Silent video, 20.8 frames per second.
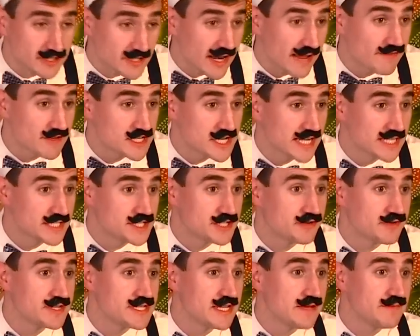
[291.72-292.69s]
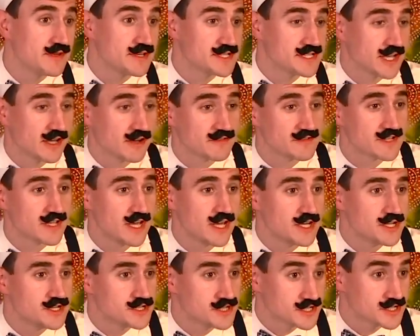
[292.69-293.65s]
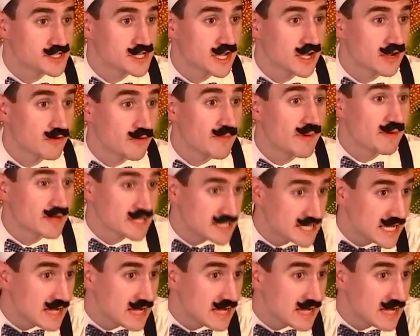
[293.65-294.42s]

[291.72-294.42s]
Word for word: still have a chance to redeem yourselves. Just uh, remember,